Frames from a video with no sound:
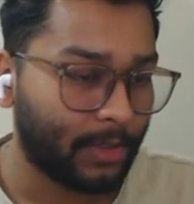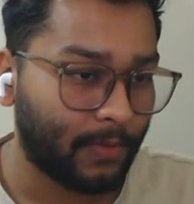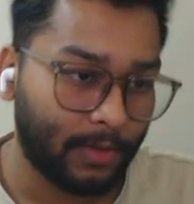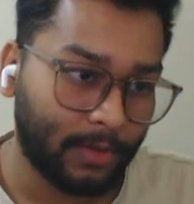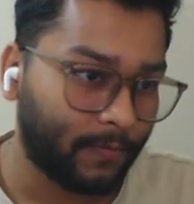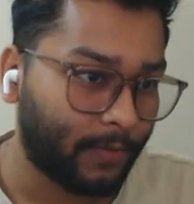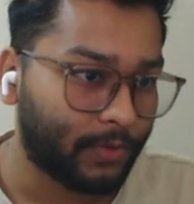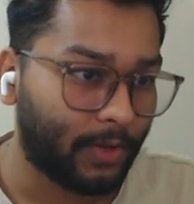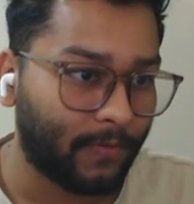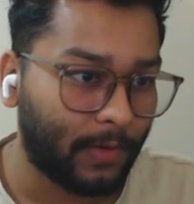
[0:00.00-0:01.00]
This is
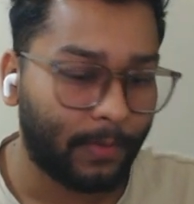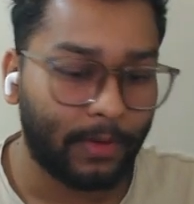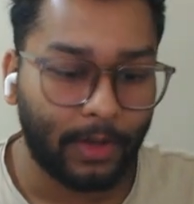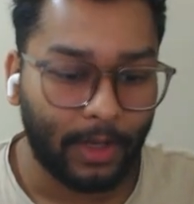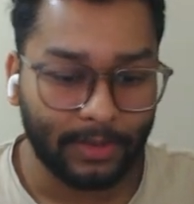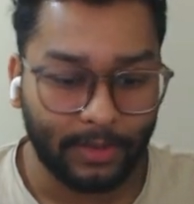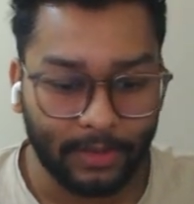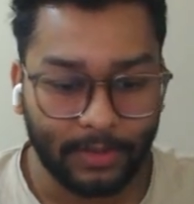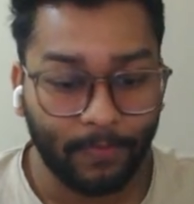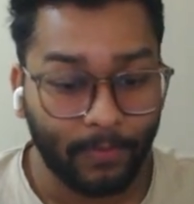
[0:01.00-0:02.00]
our virtual environment
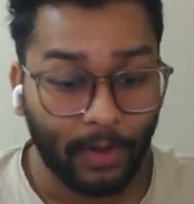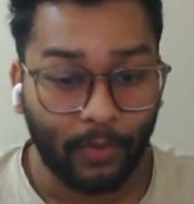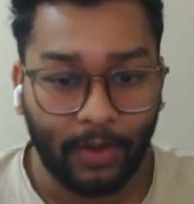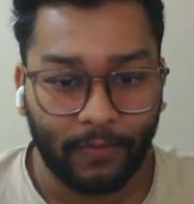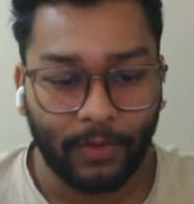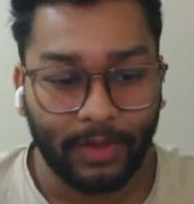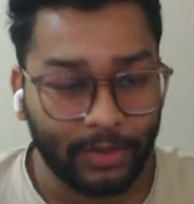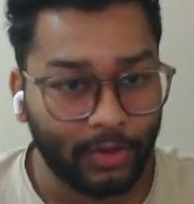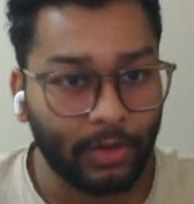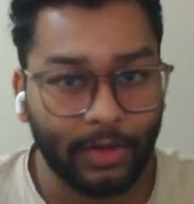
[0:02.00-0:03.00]
as it is. Now we
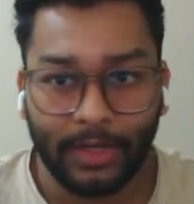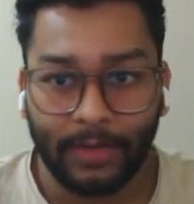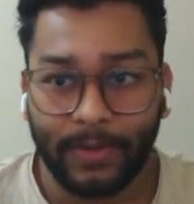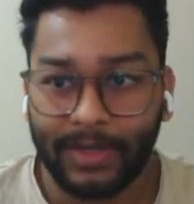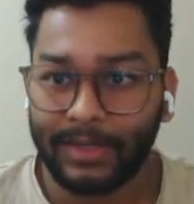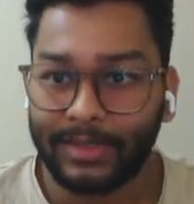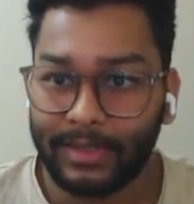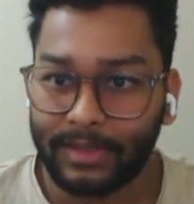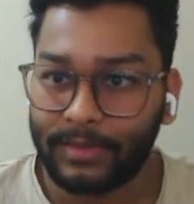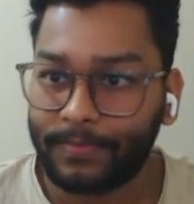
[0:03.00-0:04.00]
have to install the
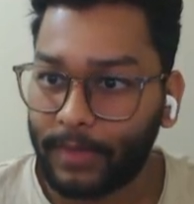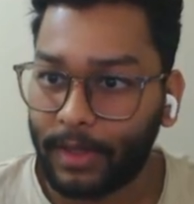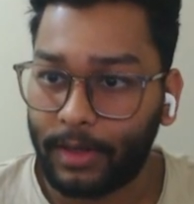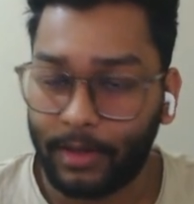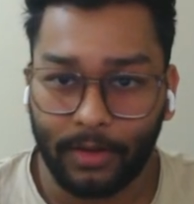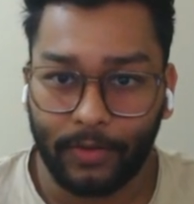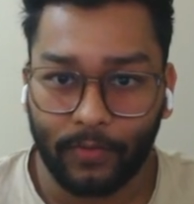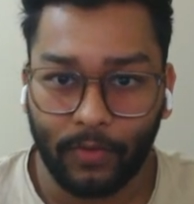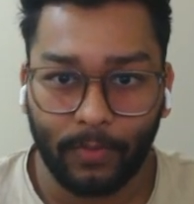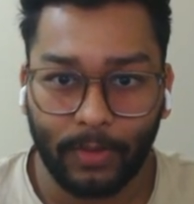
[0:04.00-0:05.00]
dependencies
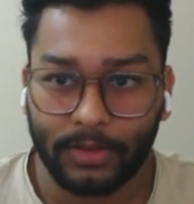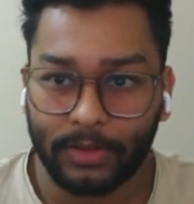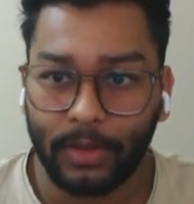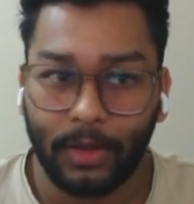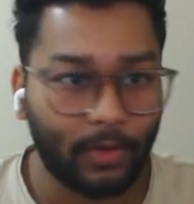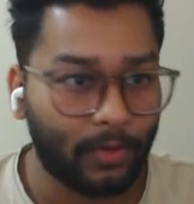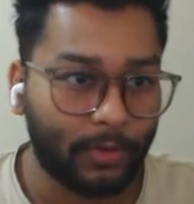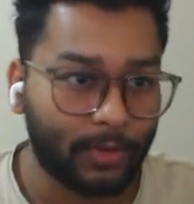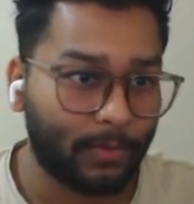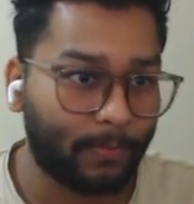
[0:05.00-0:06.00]
and the requirements.
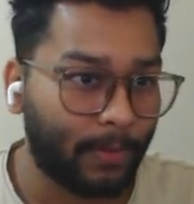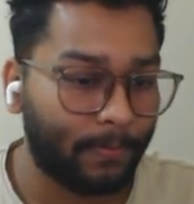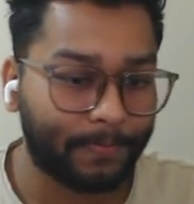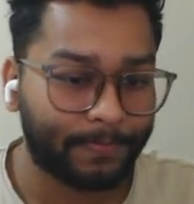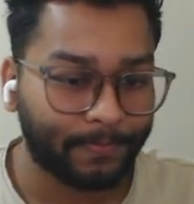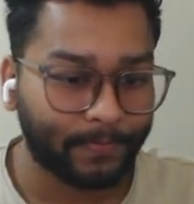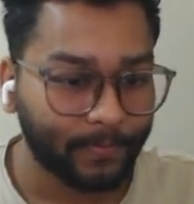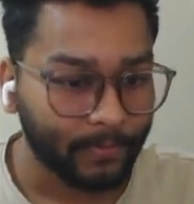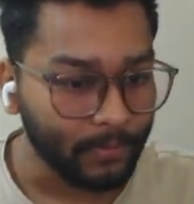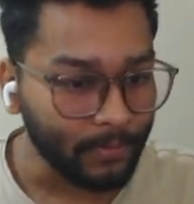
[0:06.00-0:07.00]
We're using pip,
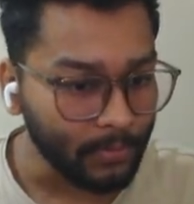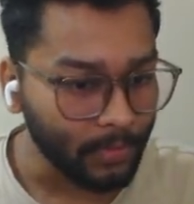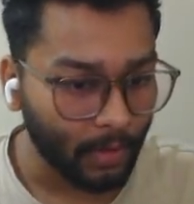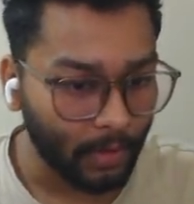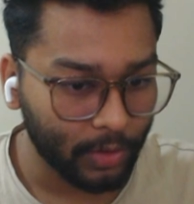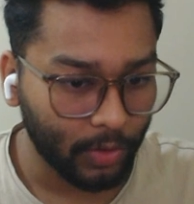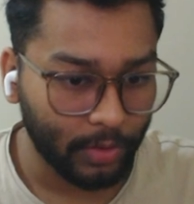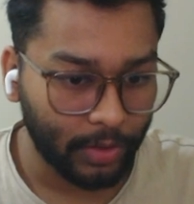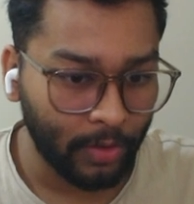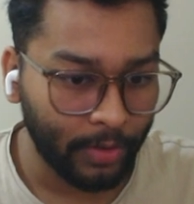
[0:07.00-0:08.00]

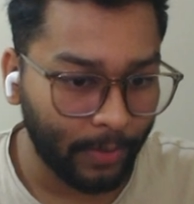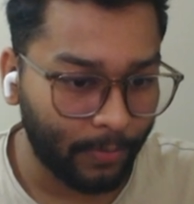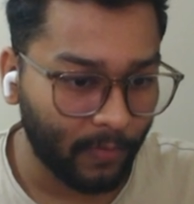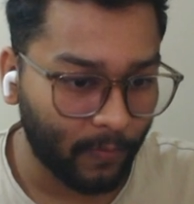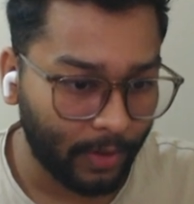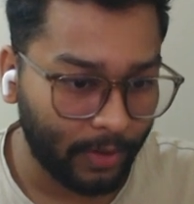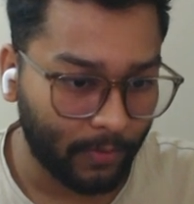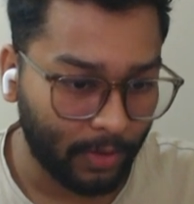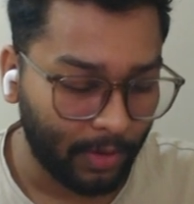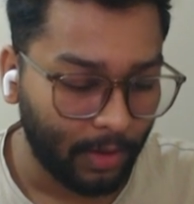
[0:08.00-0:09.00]
so they already
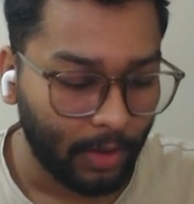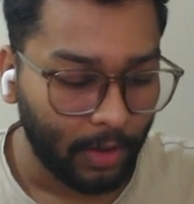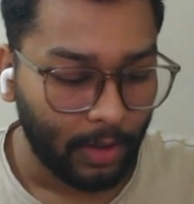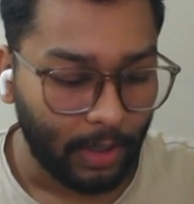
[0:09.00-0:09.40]
provide one.